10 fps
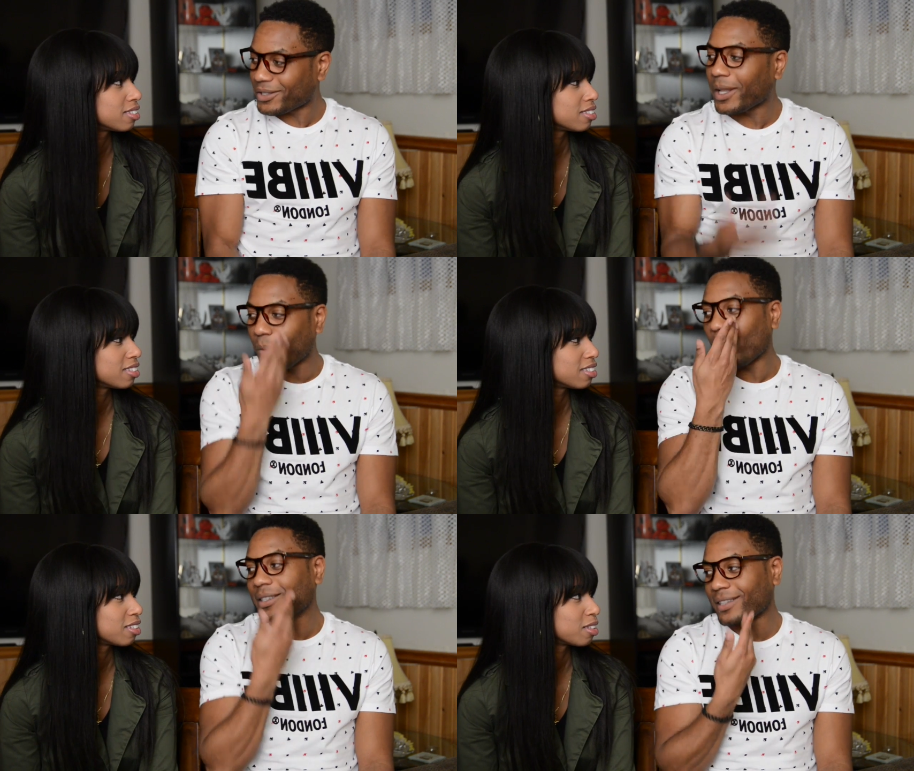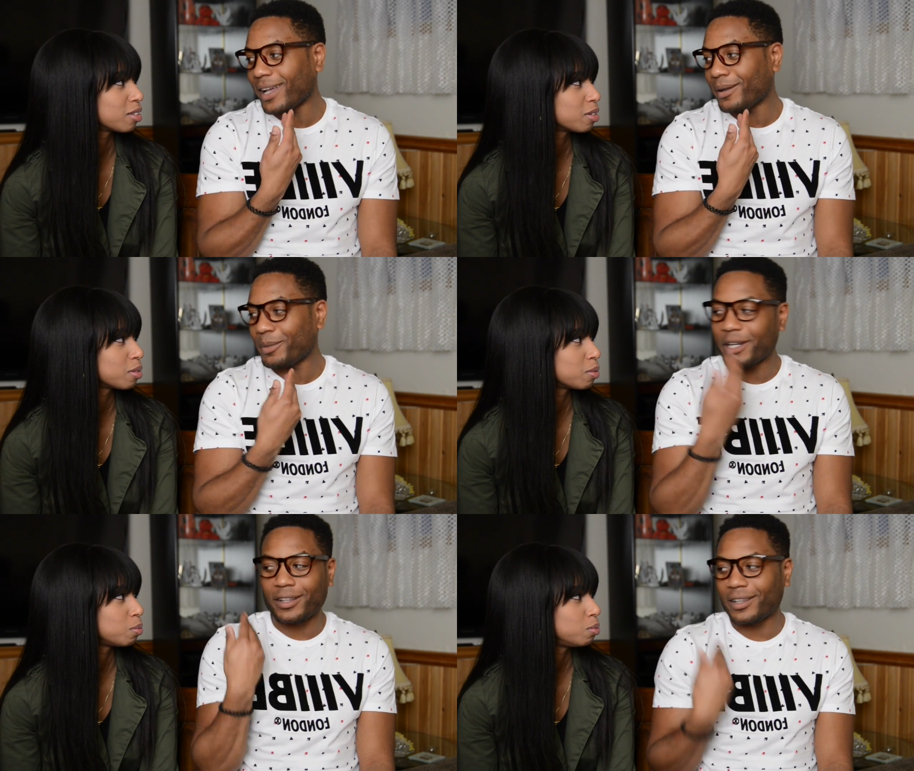Speaker 1: so like one side of the
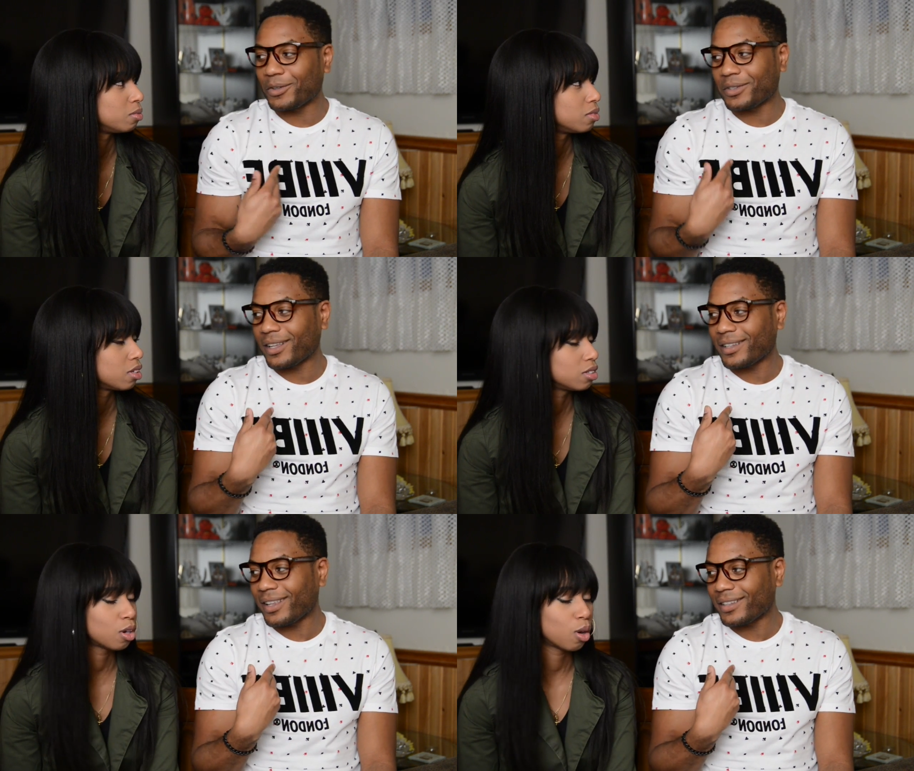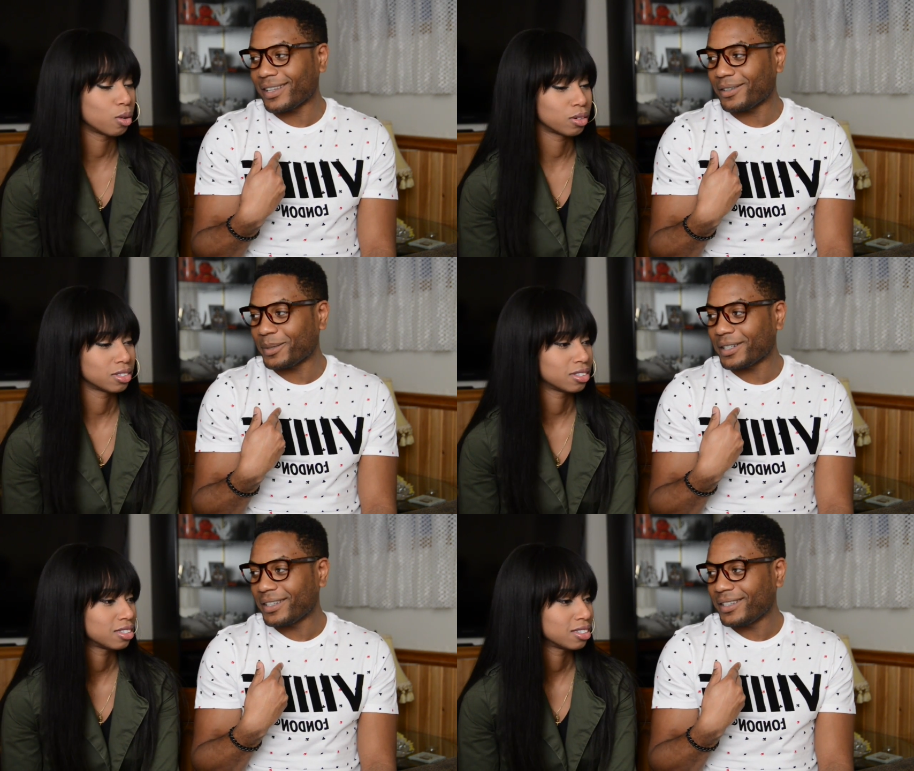beard and no, the no. other side of the
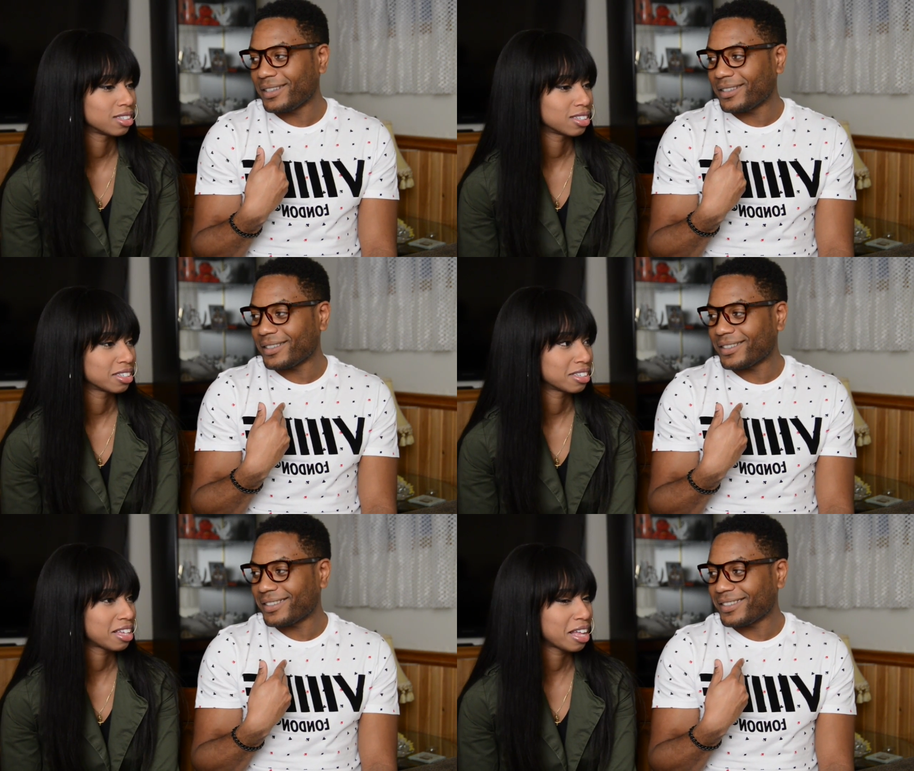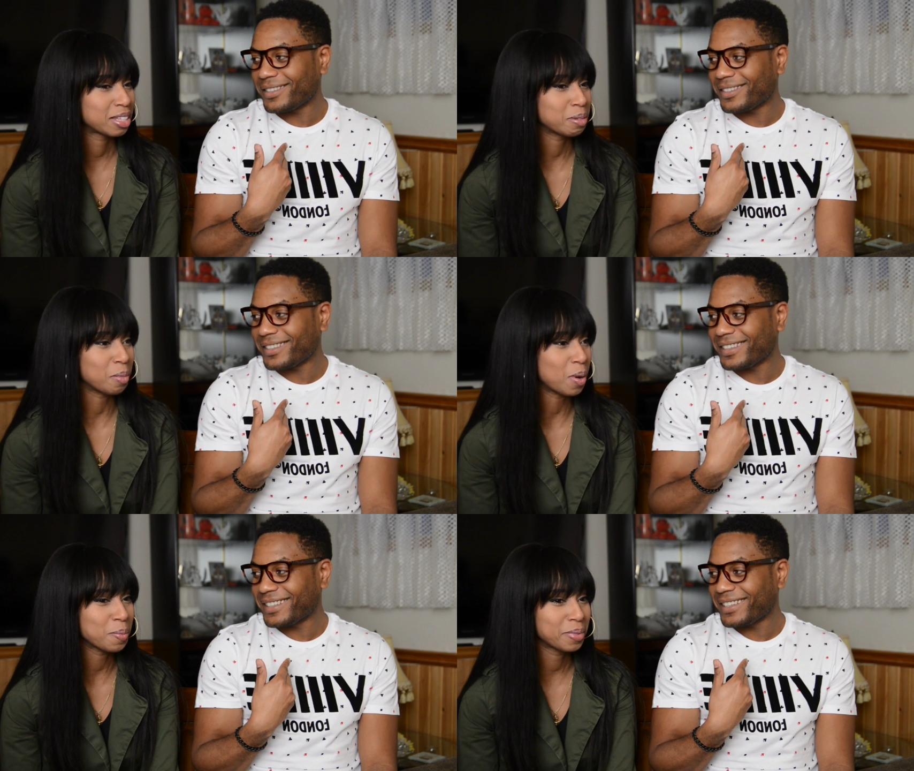beard.
Speaker 2: At the
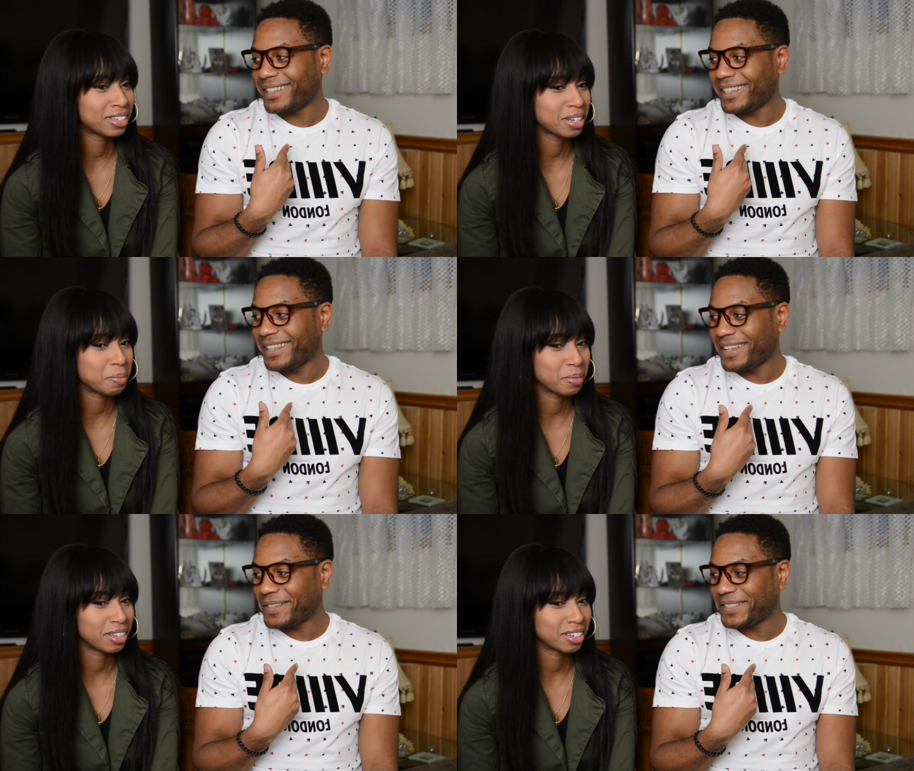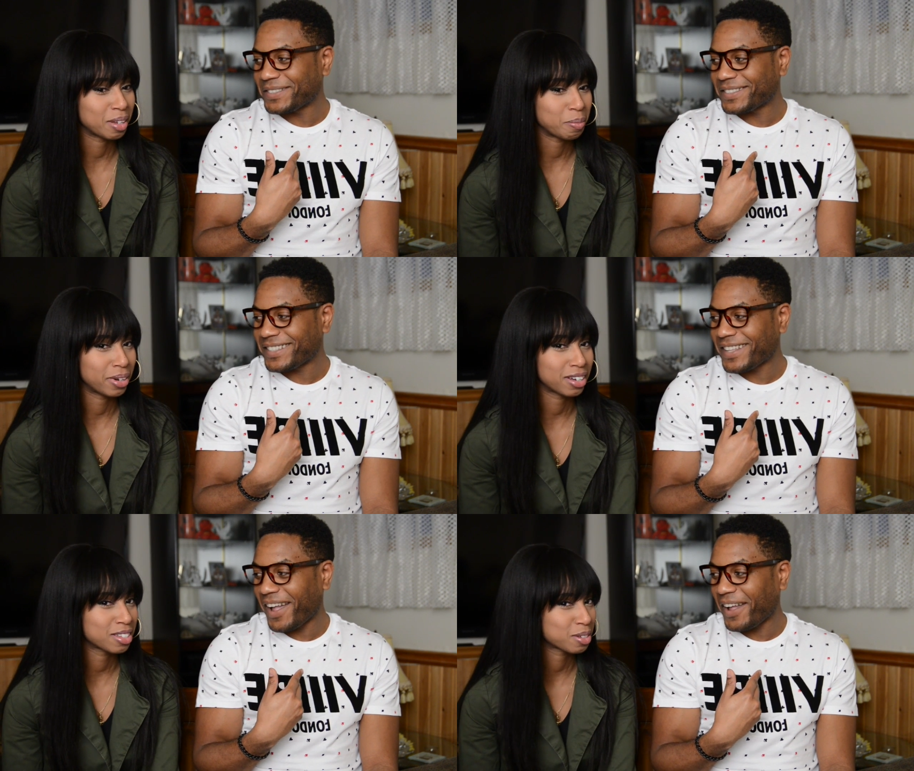moment, I mean, the
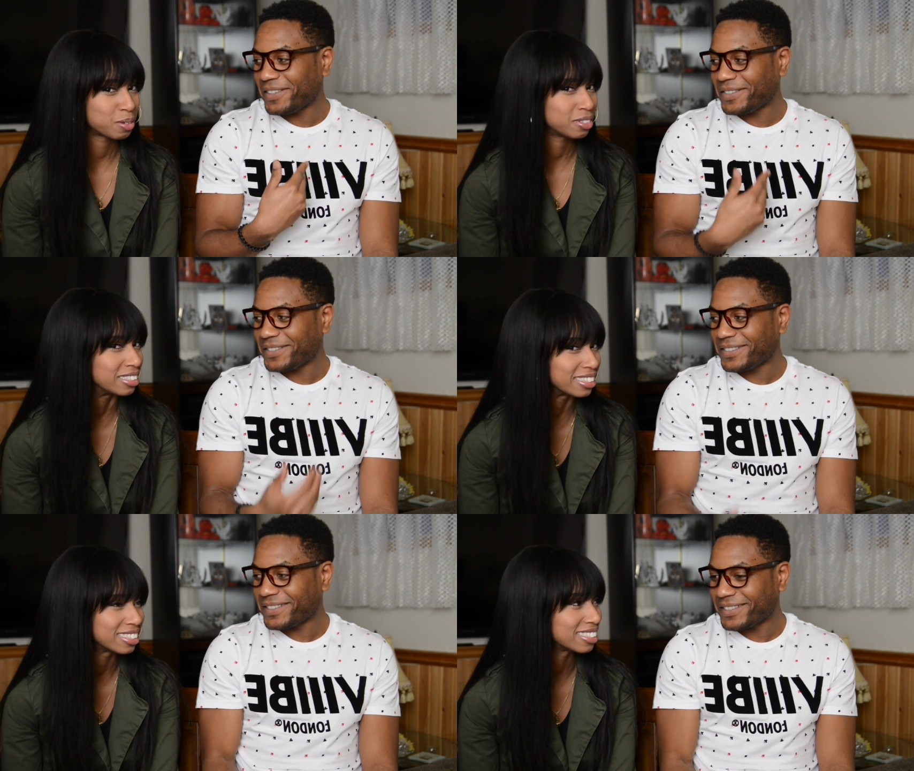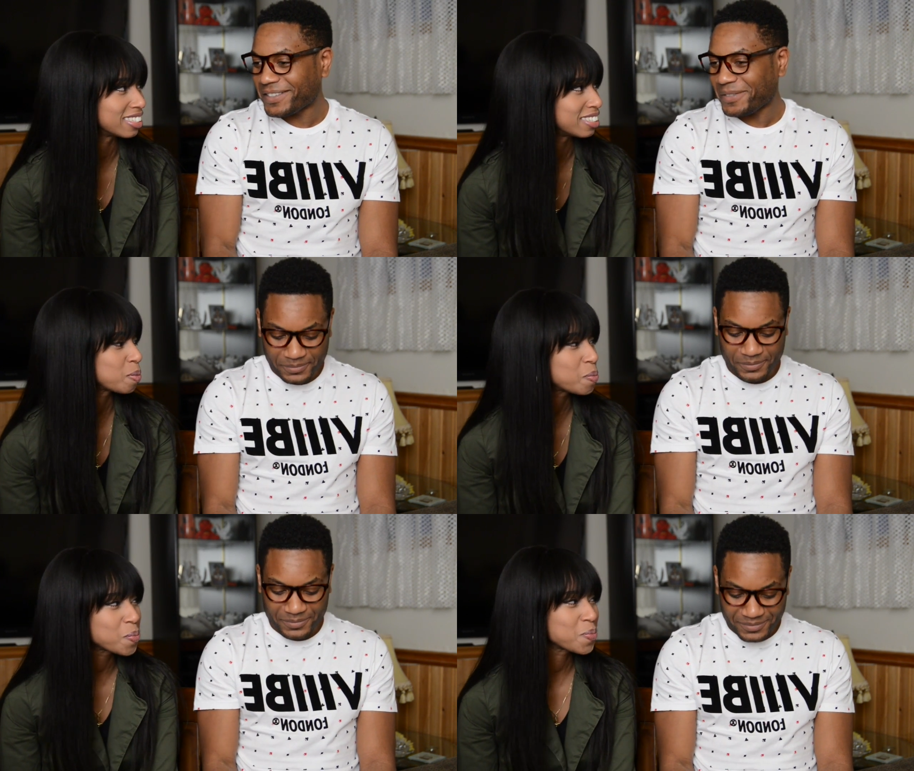beard's cool.
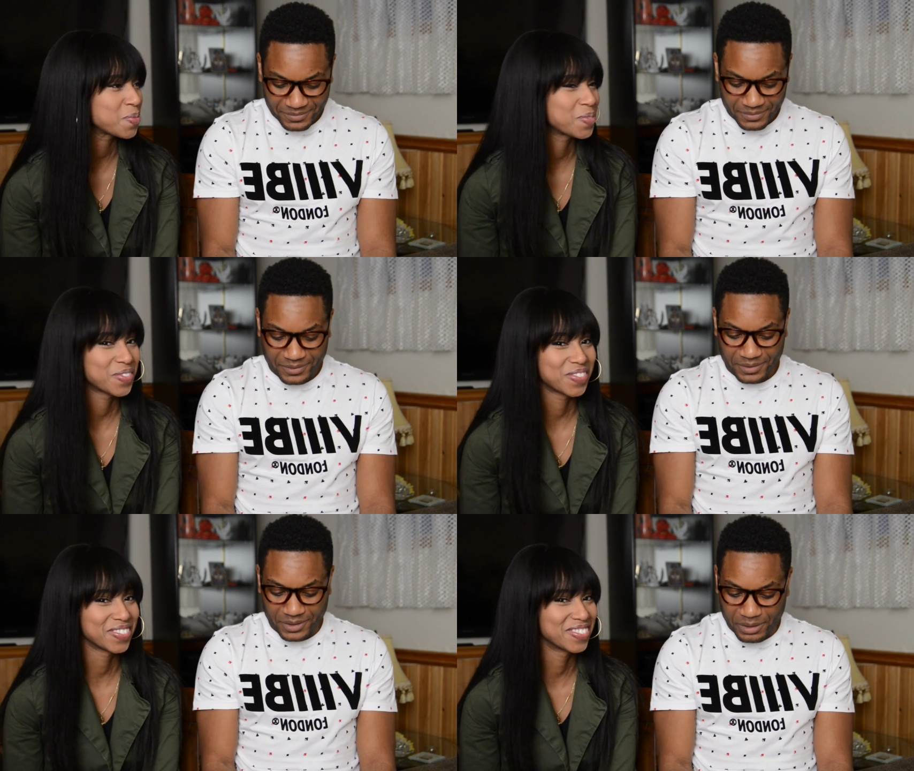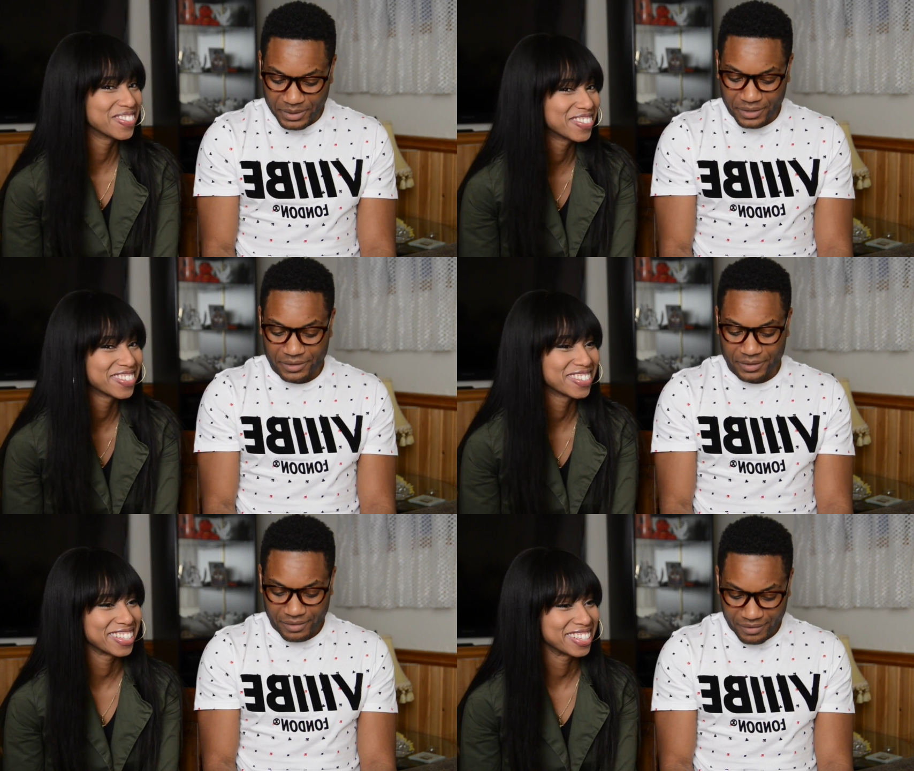
Speaker 1: Team
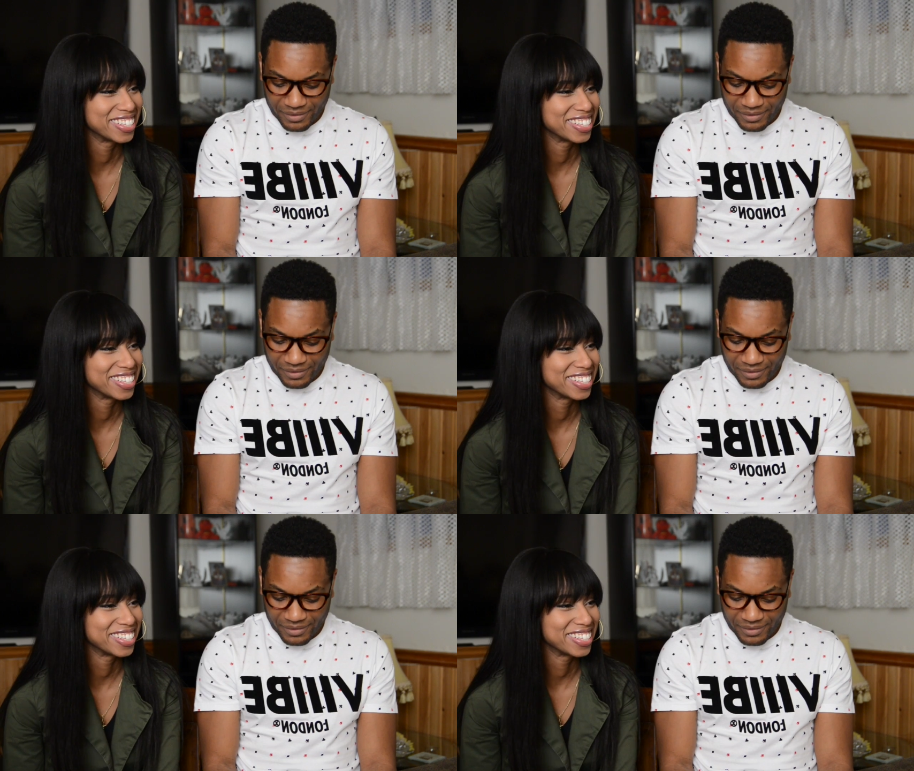beards.